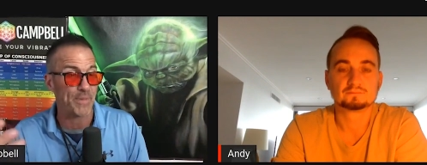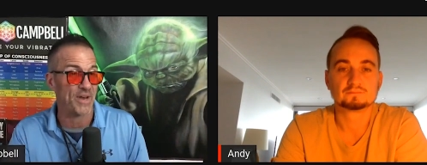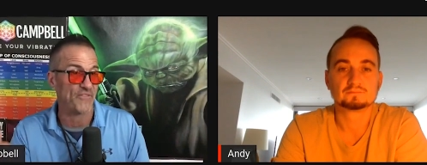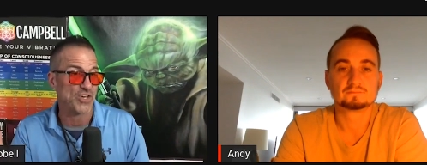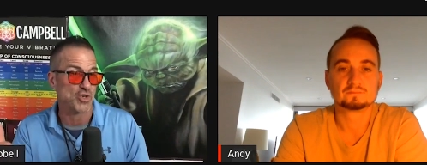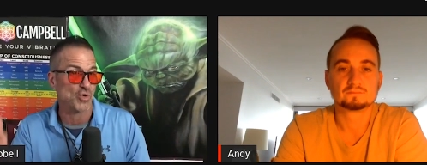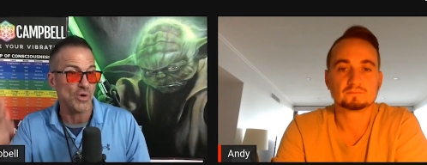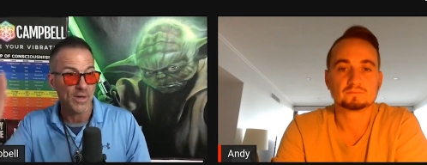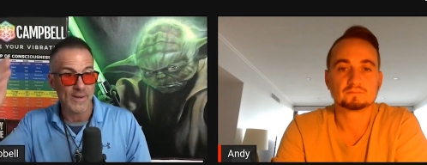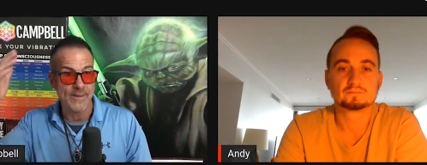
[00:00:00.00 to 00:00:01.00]
Speaker 1: beneficial
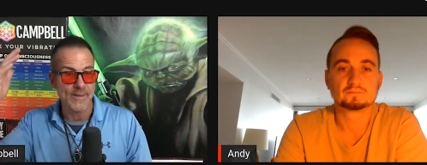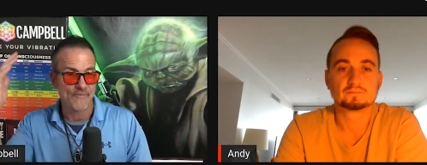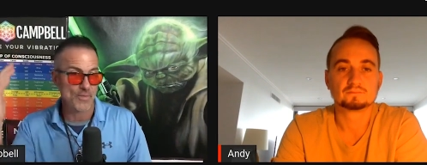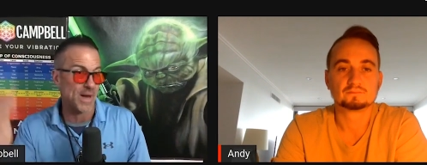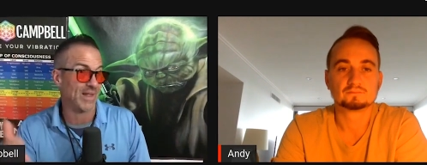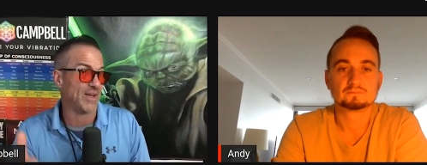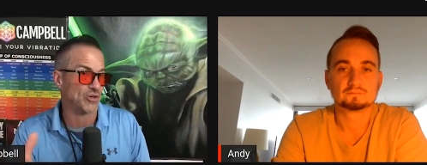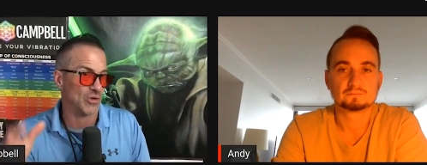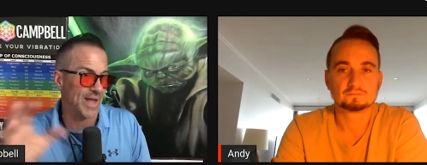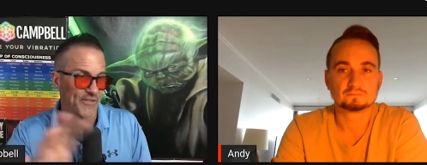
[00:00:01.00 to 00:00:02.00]
for
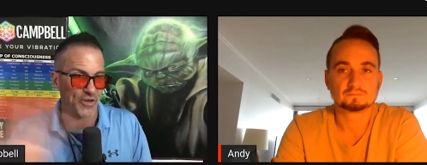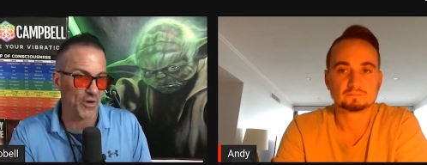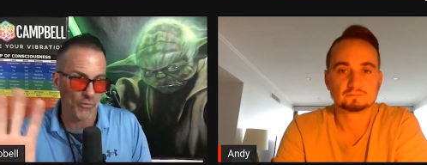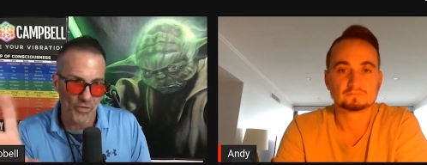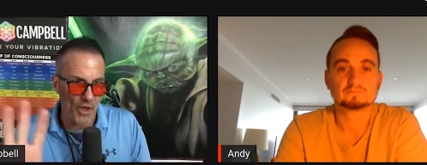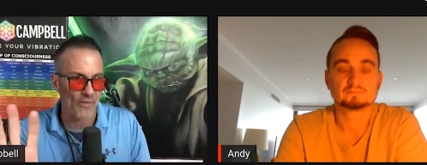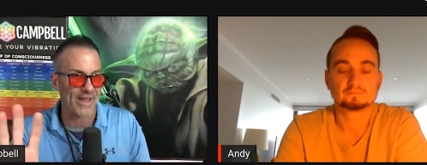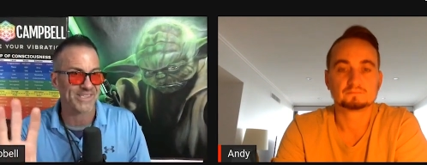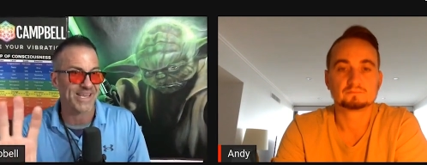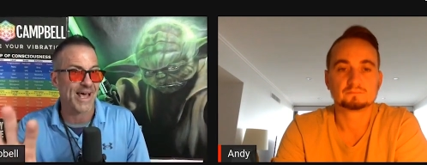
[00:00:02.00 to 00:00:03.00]
biological life so with all
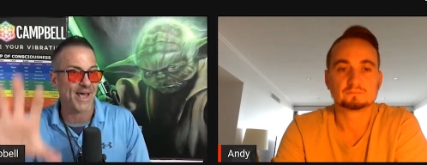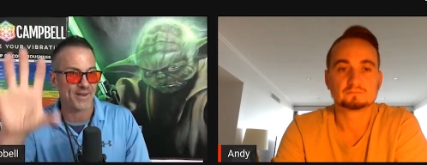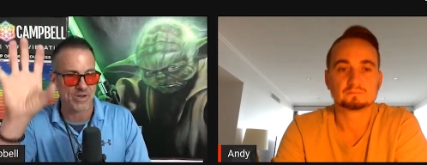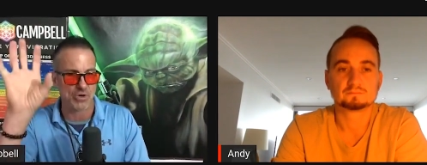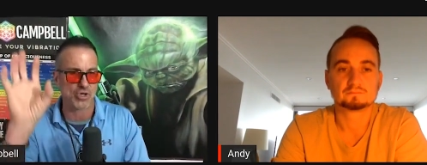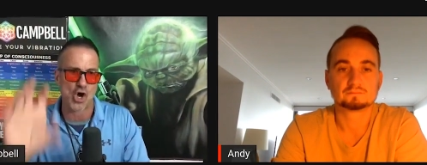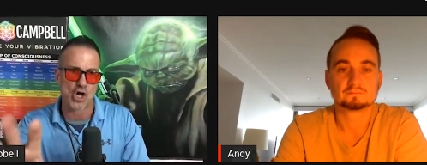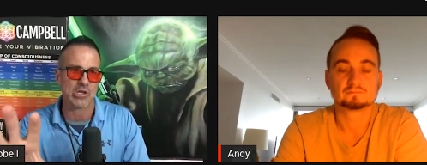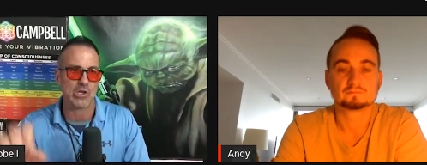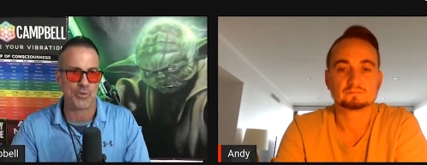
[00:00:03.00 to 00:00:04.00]
that said you know
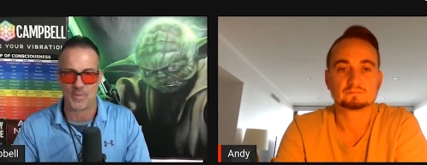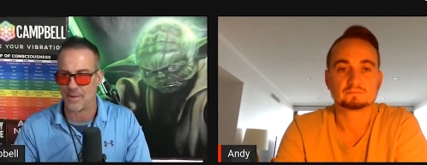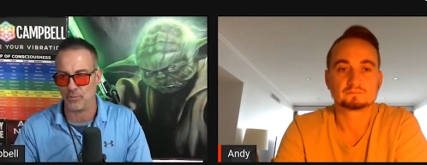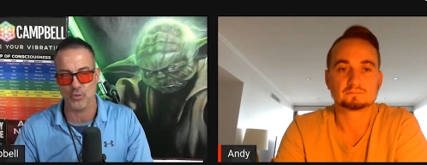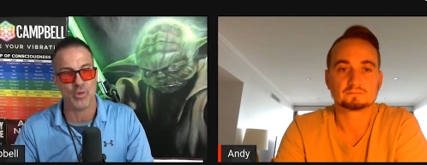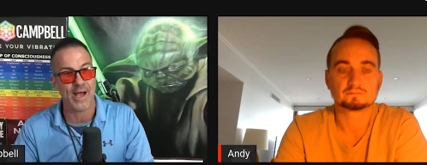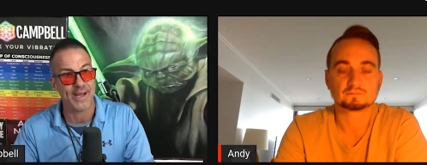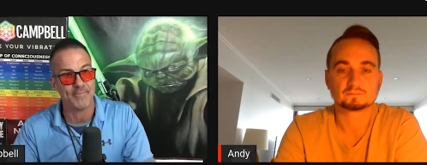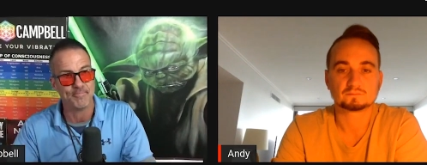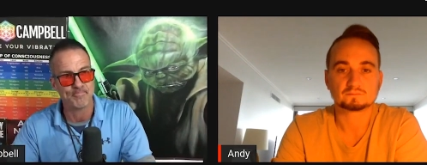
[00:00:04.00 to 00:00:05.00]
talk a little bit about blue
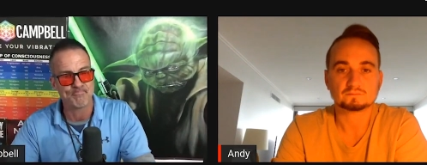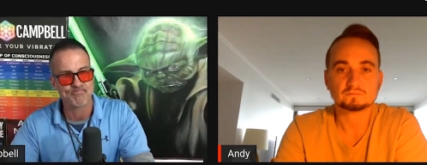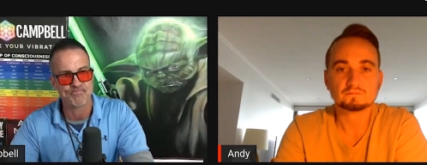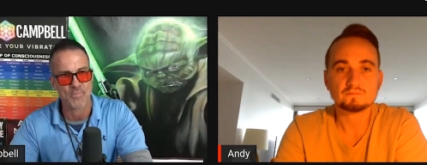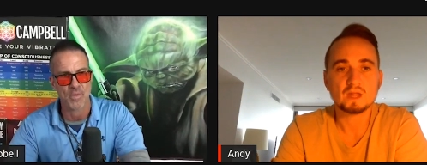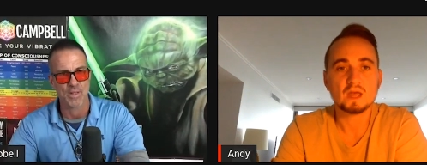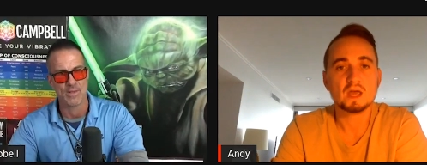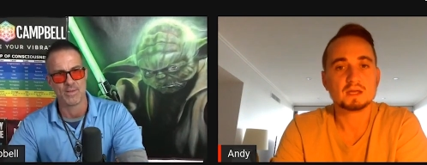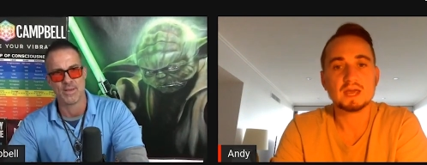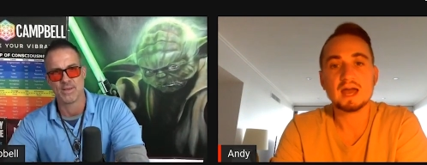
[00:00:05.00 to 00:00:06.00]
light
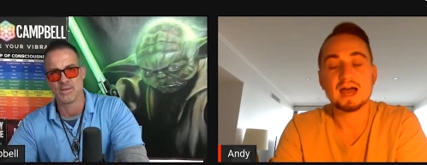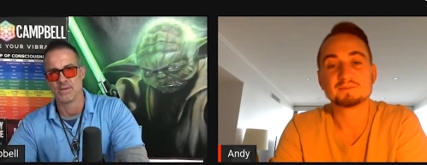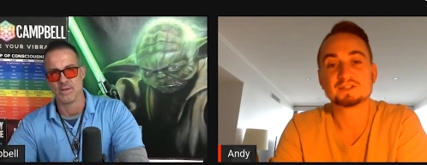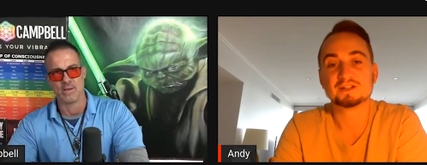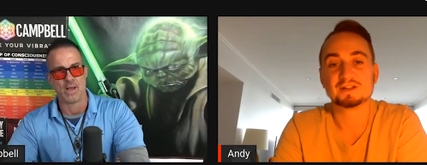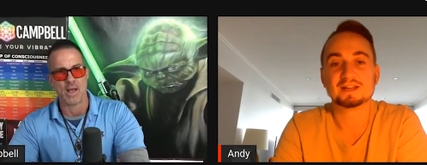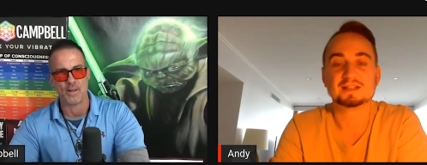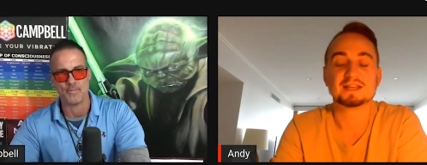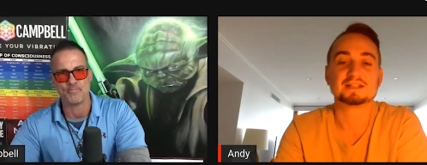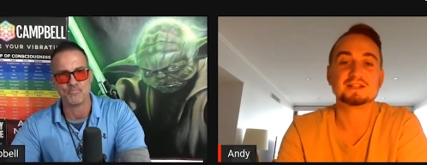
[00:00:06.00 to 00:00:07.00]
Speaker 2: yeah absolutely and it's,
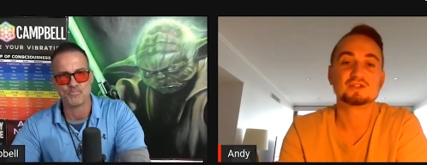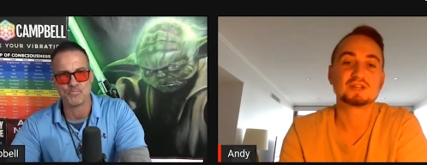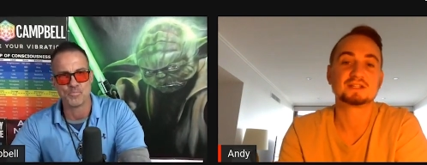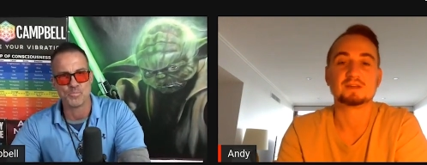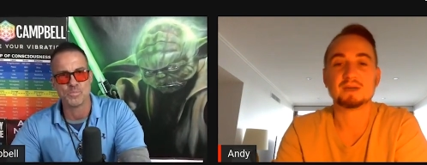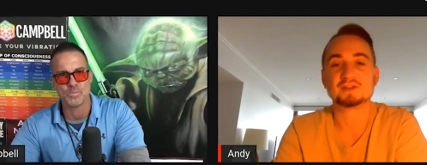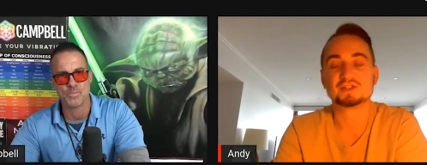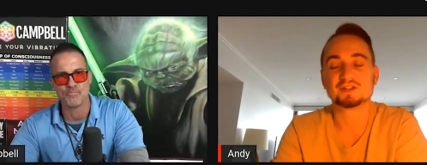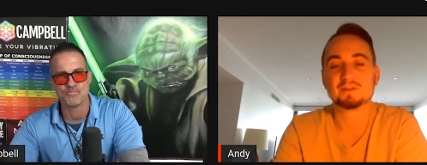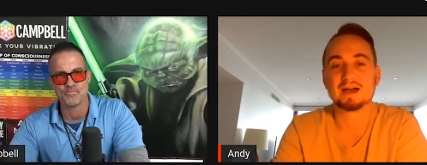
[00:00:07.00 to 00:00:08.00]
it's interesting you
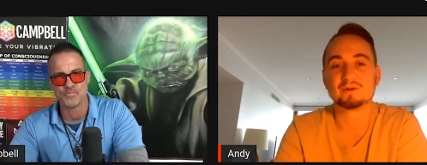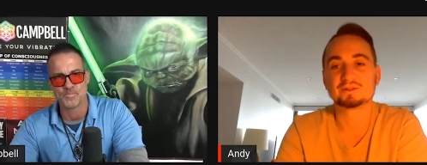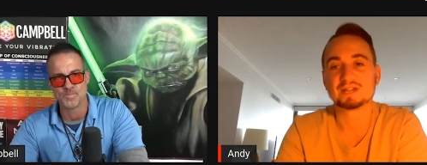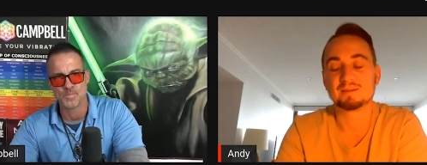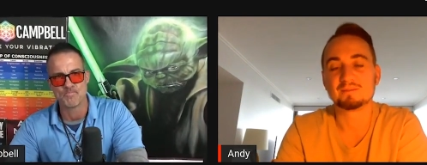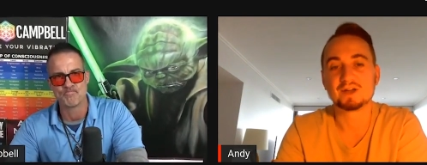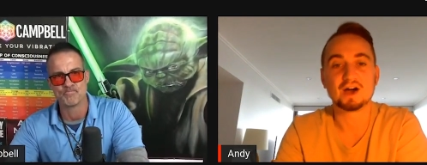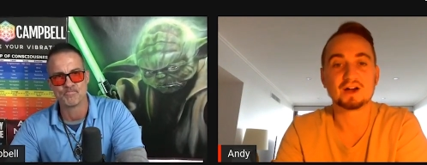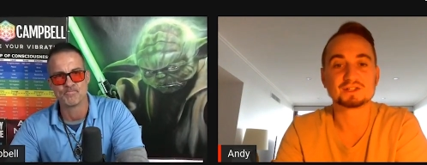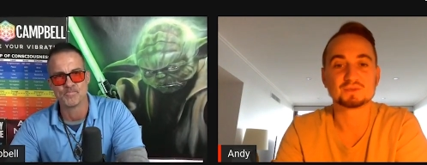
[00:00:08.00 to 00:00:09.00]
mentioned about um,
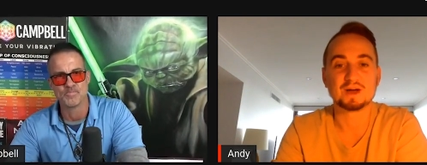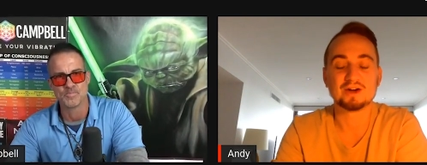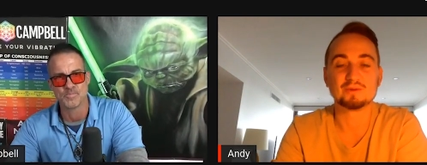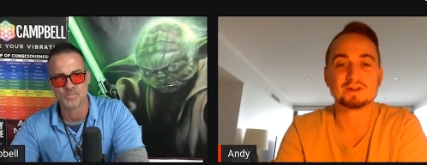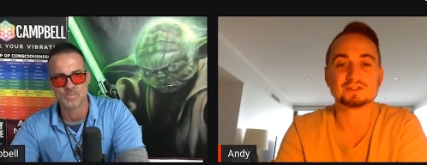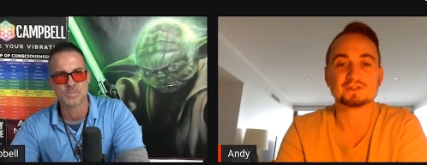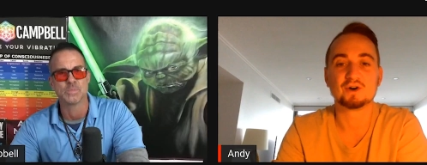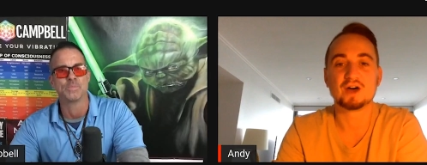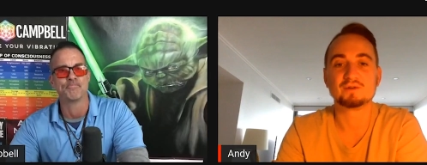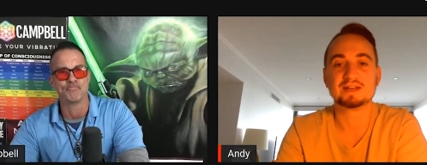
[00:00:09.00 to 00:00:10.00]
cars as well because
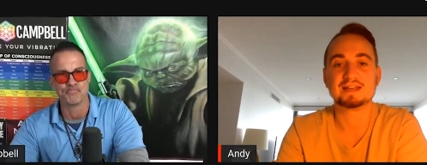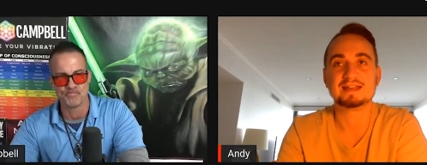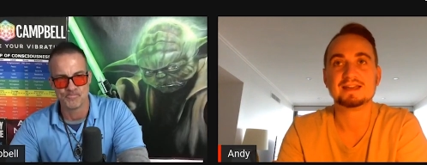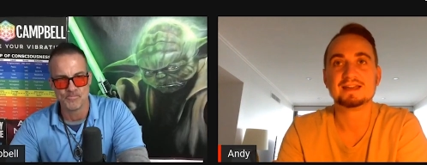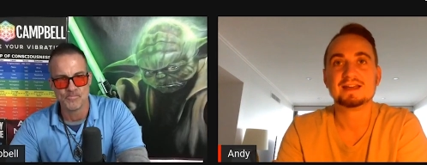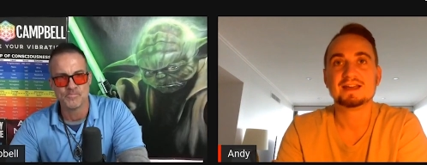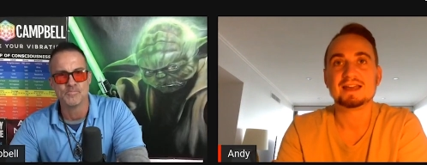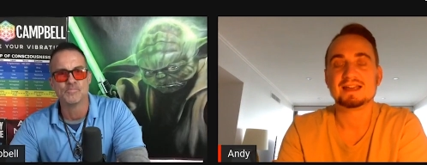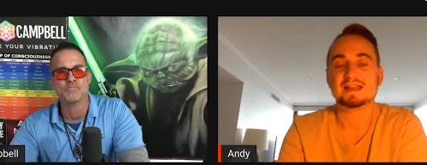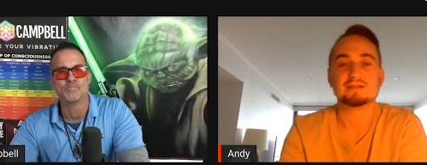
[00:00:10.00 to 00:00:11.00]
not only
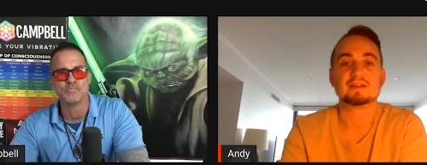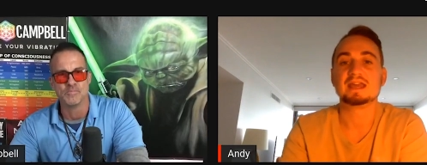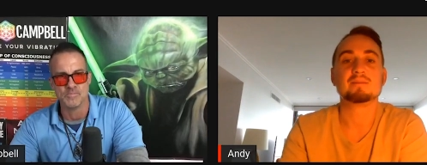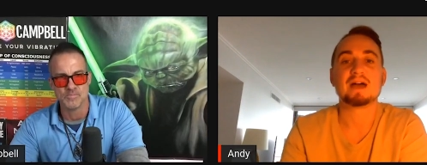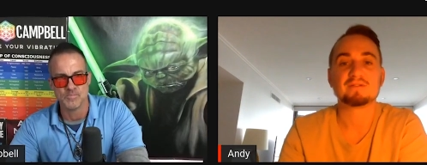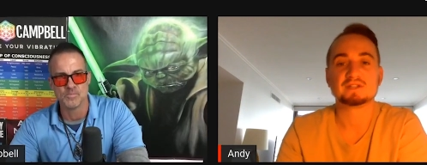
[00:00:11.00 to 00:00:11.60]
eh, the emf